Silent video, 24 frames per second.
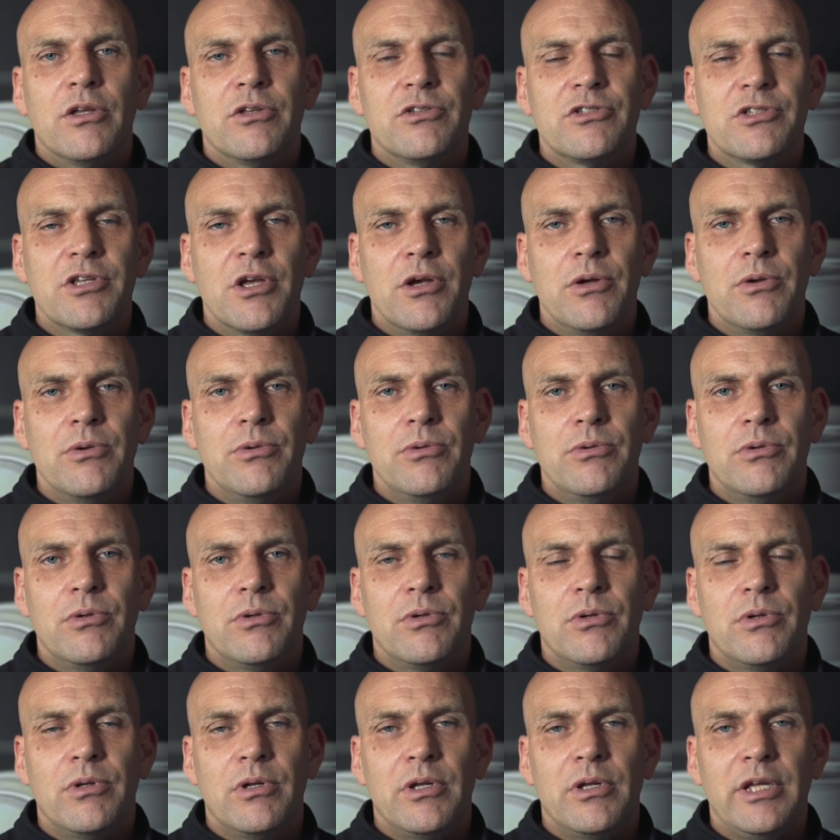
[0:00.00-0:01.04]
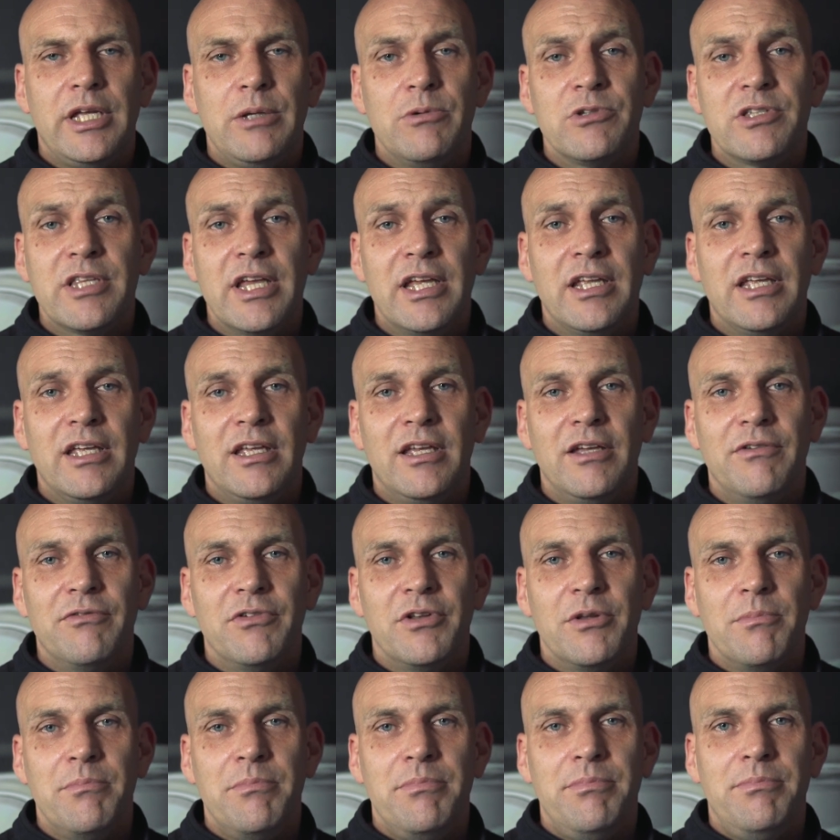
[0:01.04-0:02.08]
So he was then given
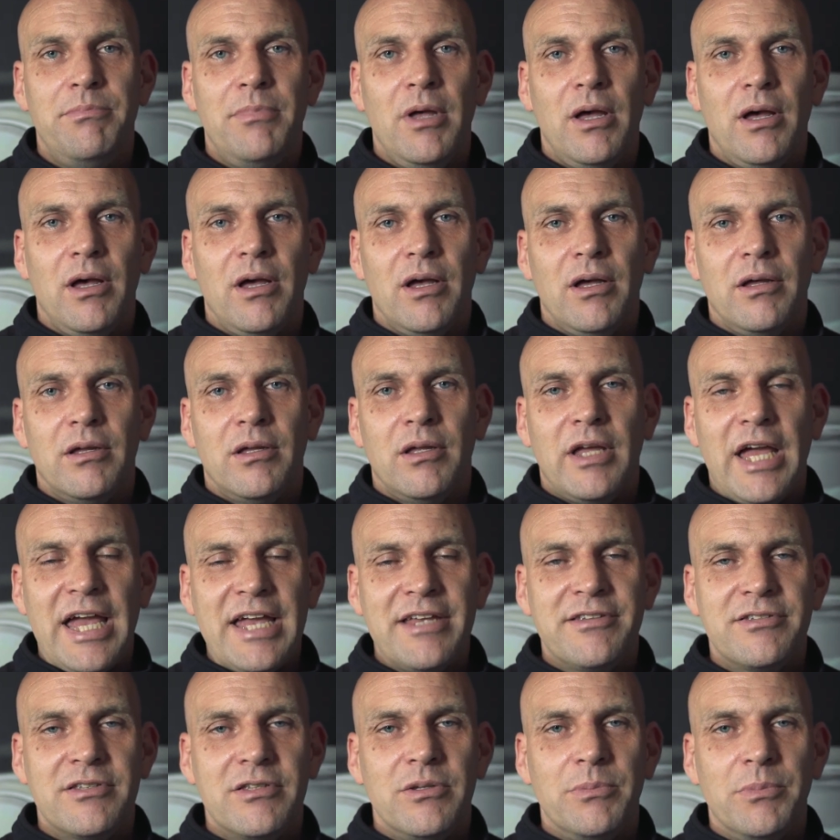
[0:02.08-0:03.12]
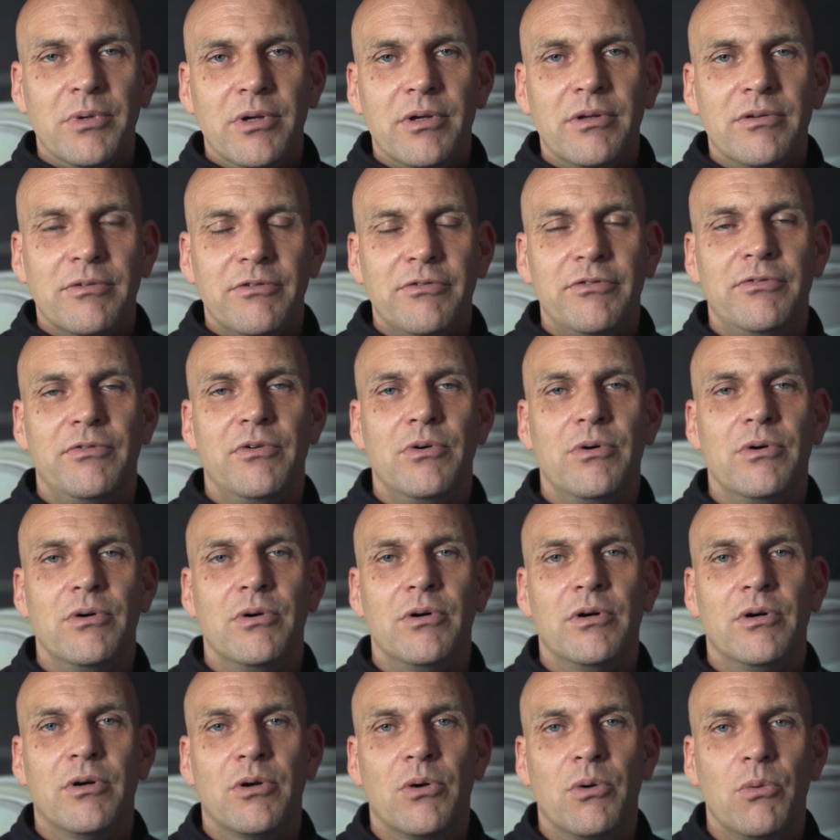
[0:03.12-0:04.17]
an estimate
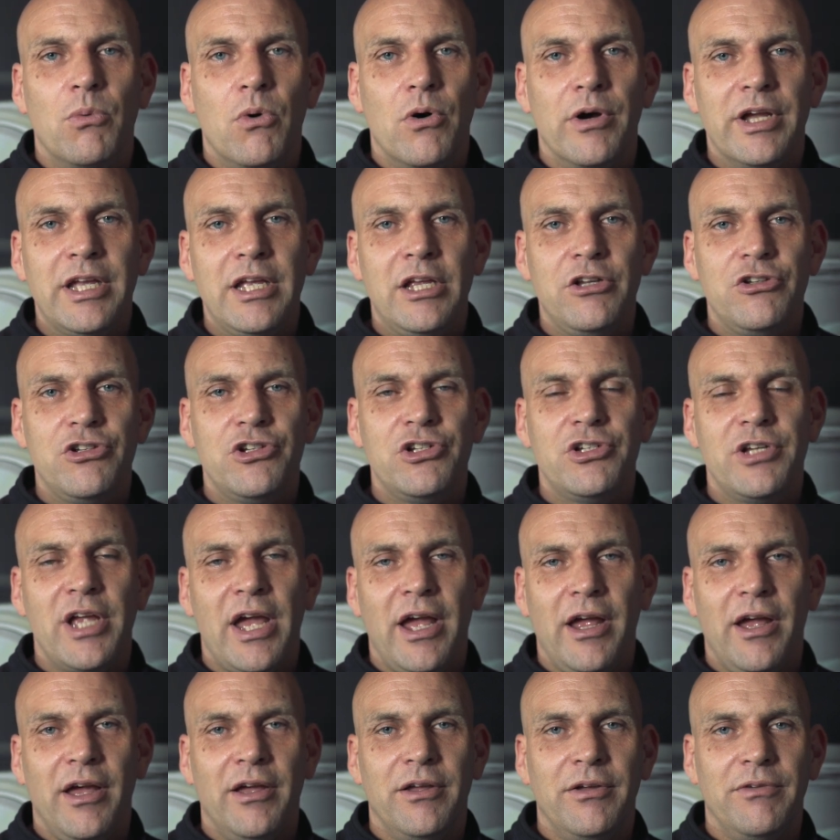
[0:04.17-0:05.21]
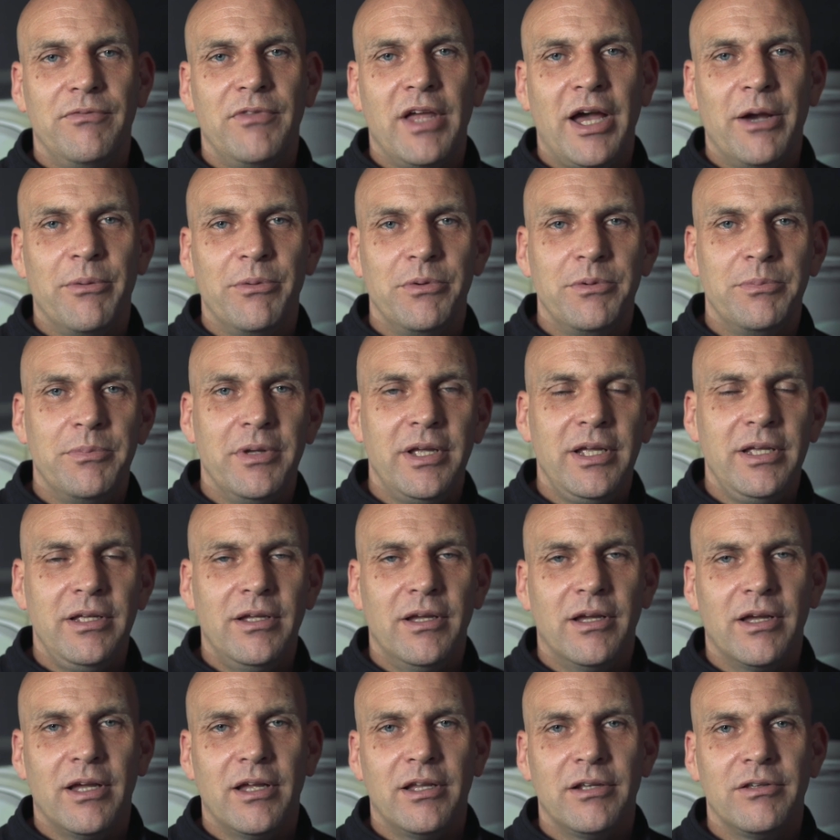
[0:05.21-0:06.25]
for what his share of that would be
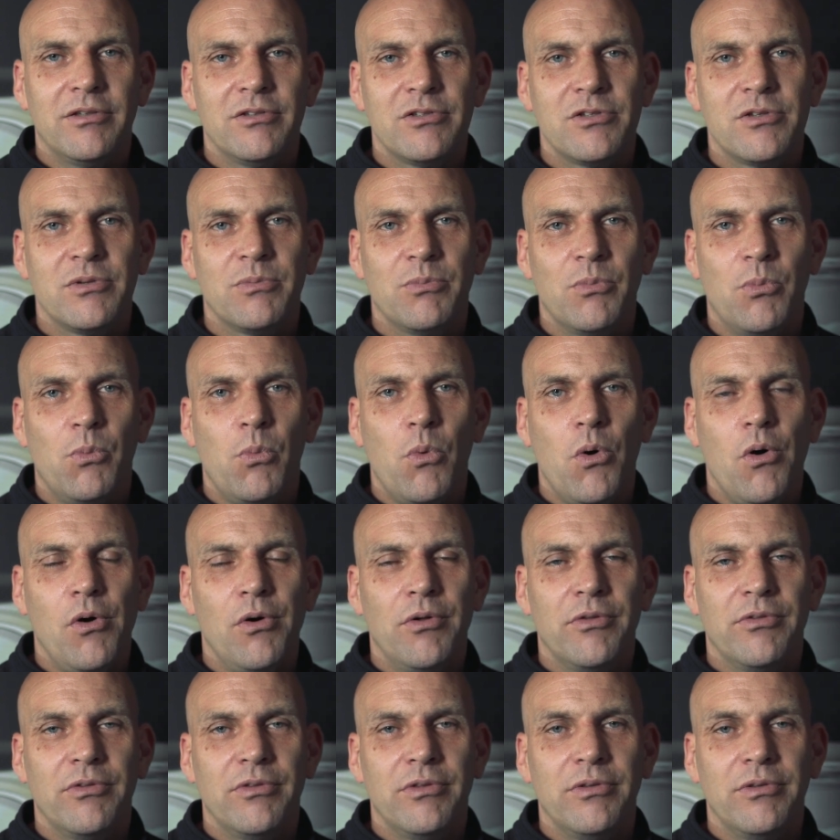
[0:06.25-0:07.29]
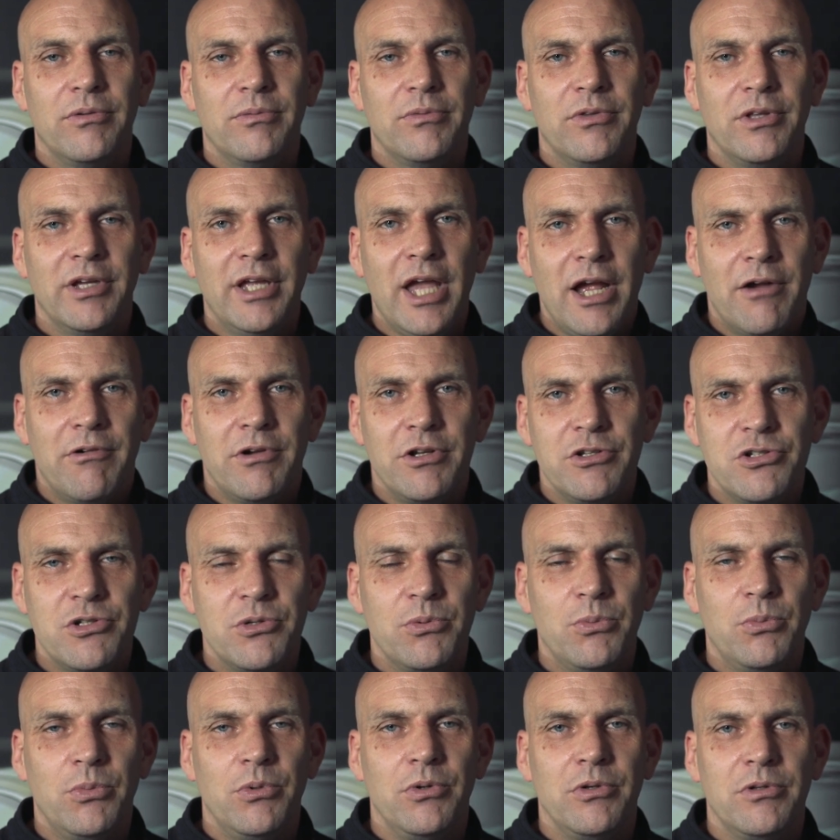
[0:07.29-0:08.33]
and what the garage
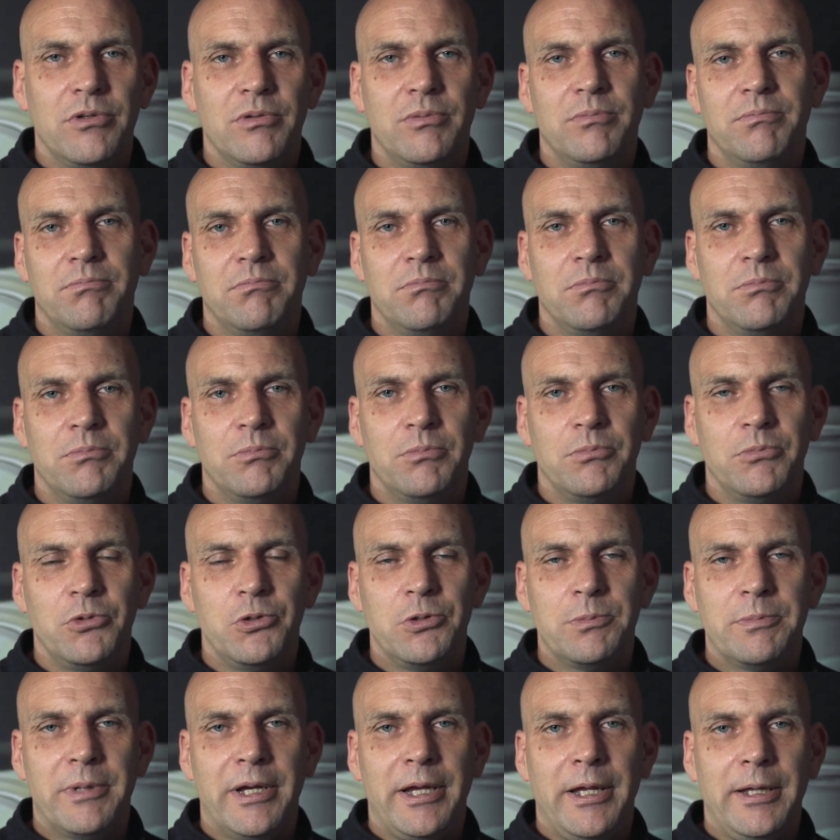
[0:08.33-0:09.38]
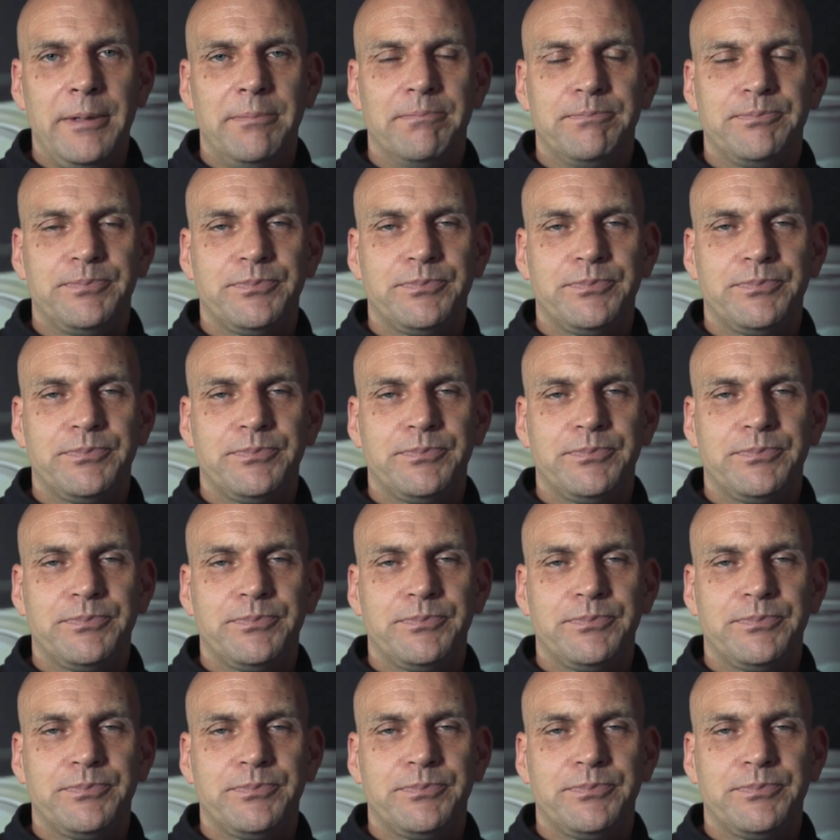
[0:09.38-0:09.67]
would pay.